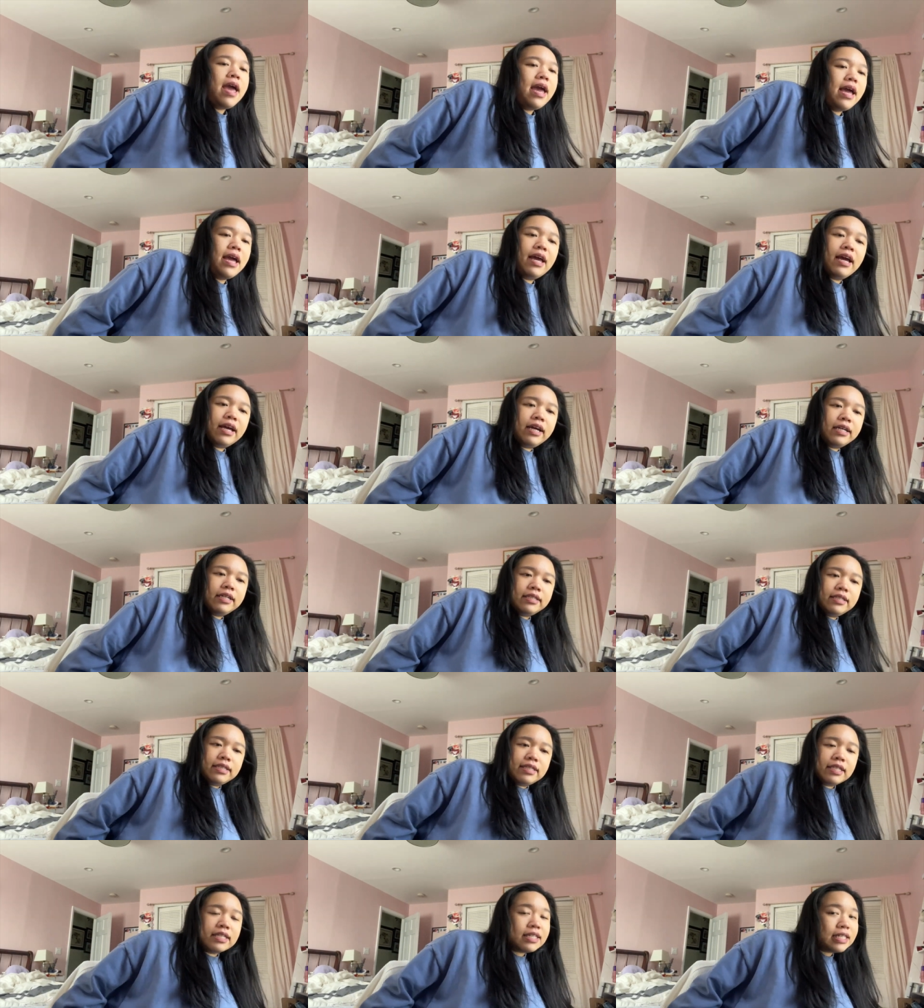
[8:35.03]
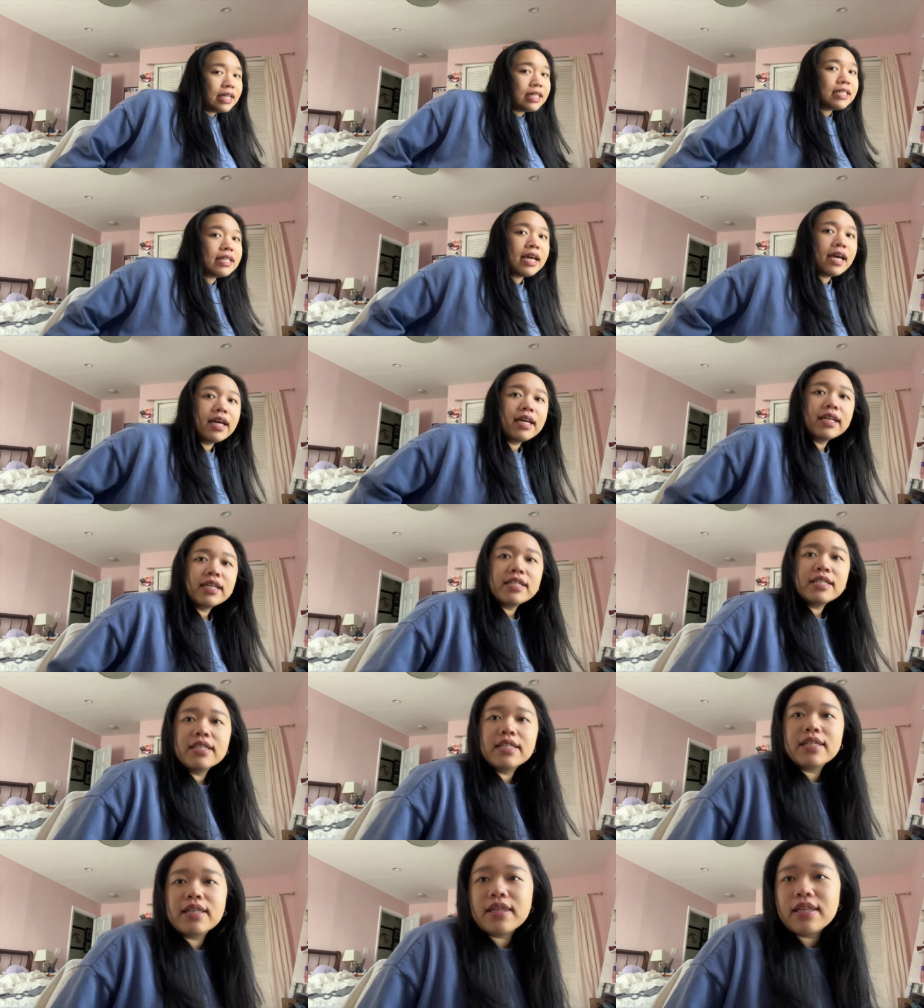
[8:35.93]
and today
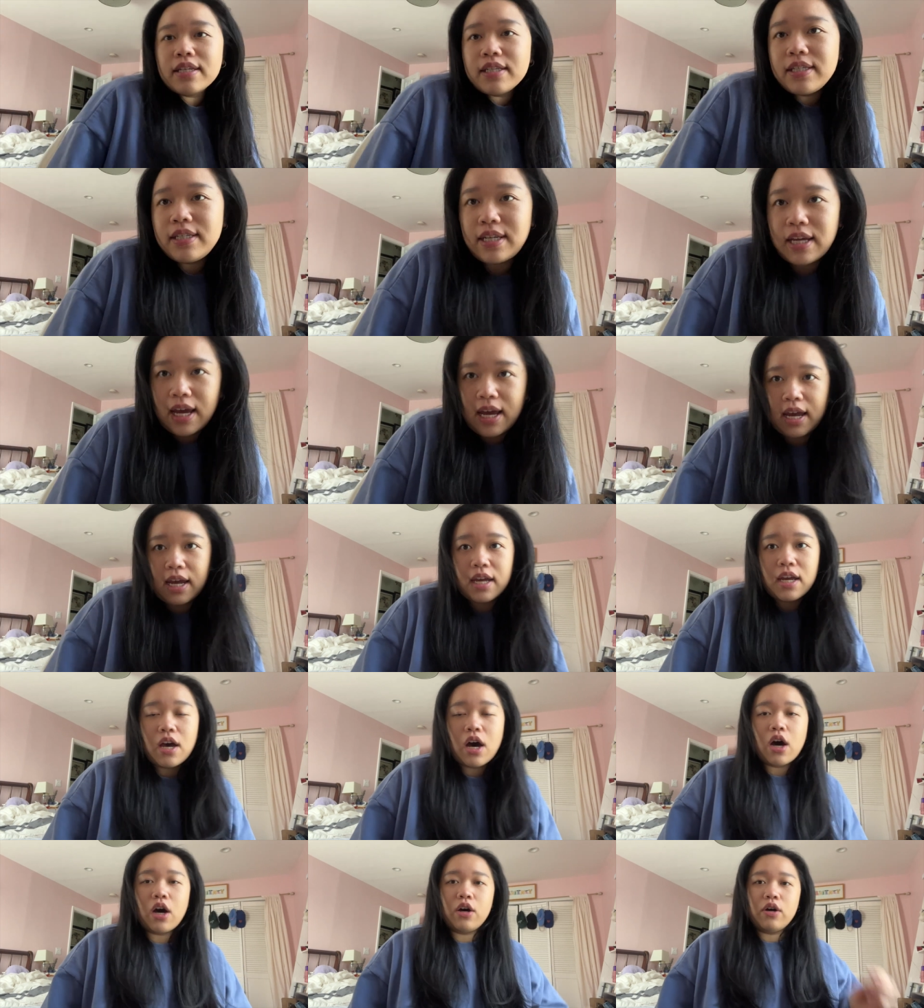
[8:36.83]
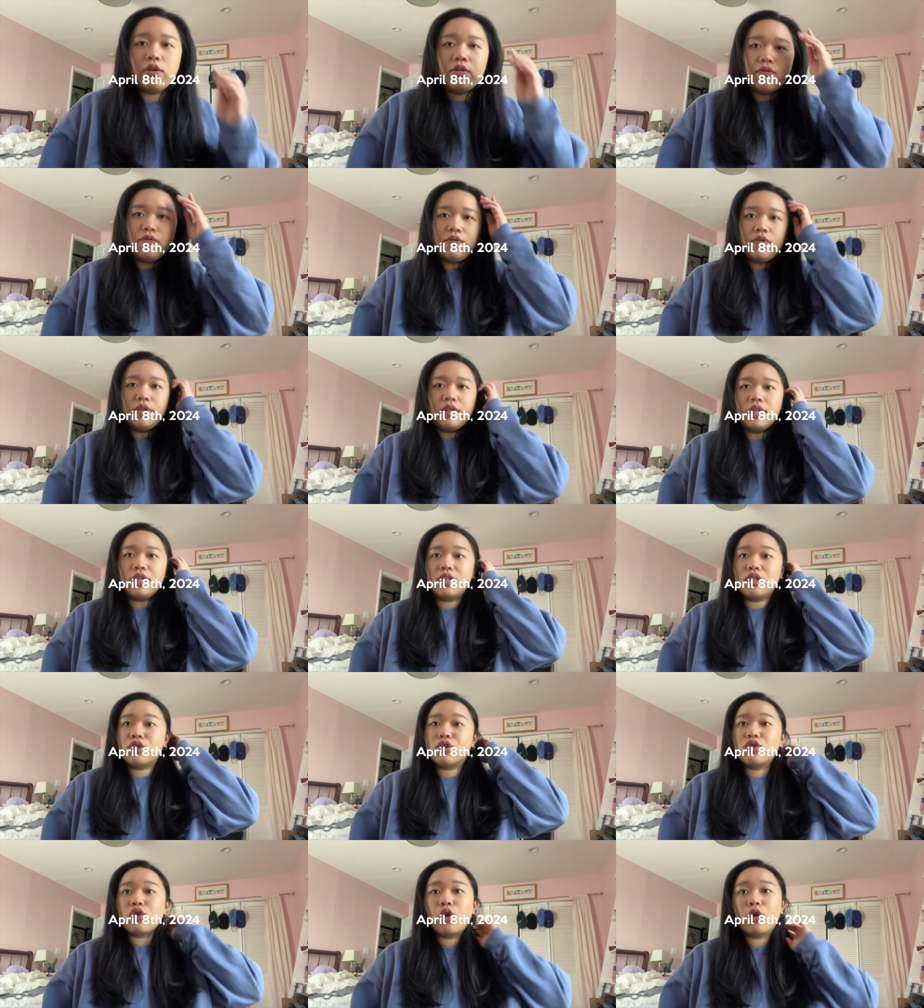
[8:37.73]
is the day of the
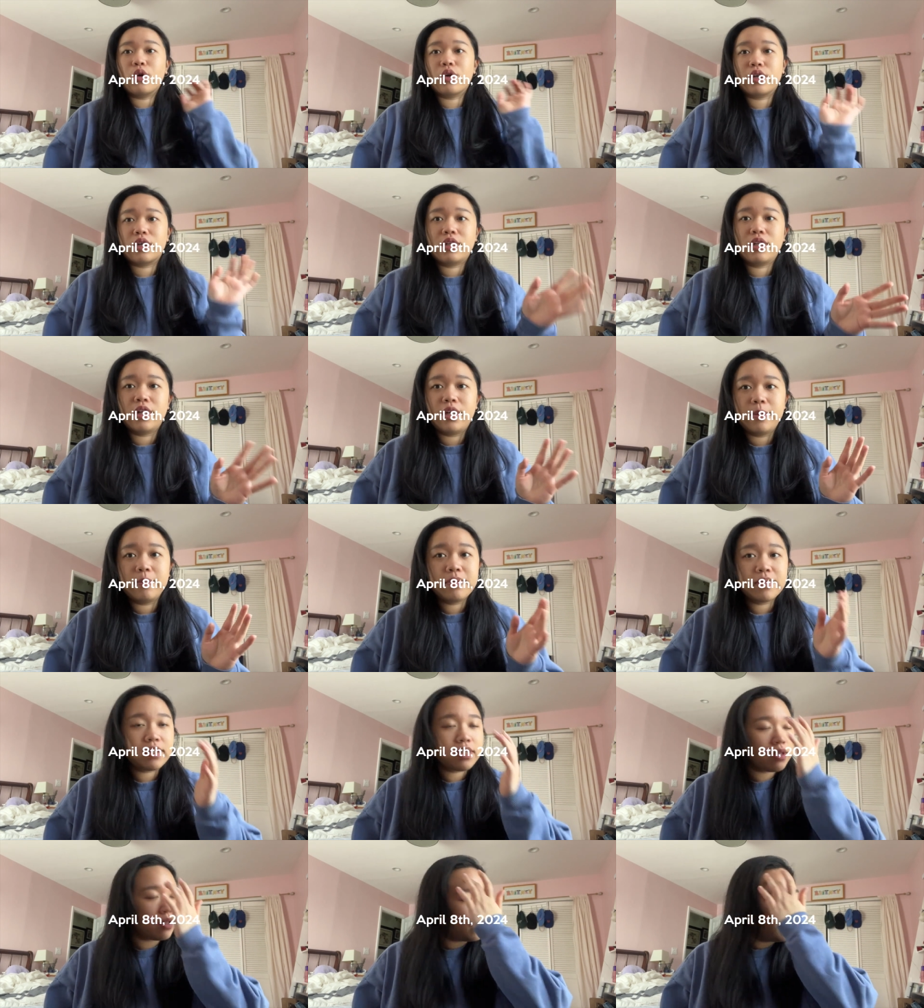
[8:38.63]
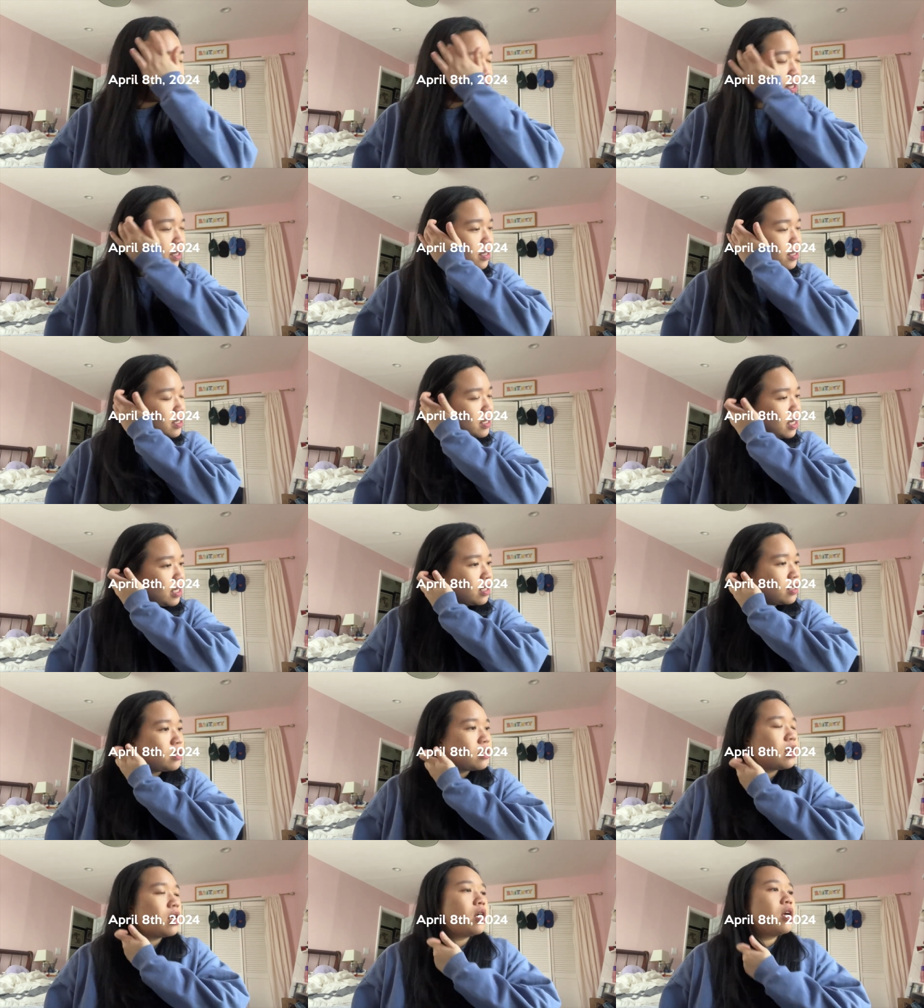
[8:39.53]
solar eclipse in the United
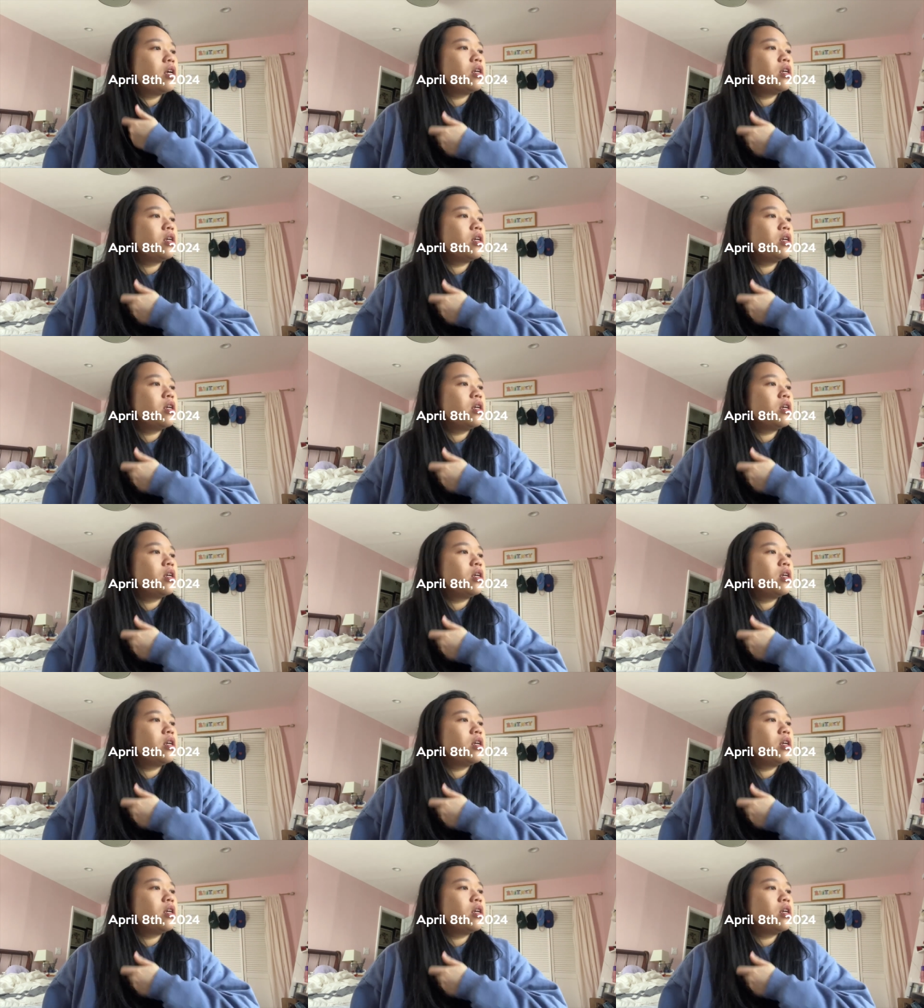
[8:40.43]
States.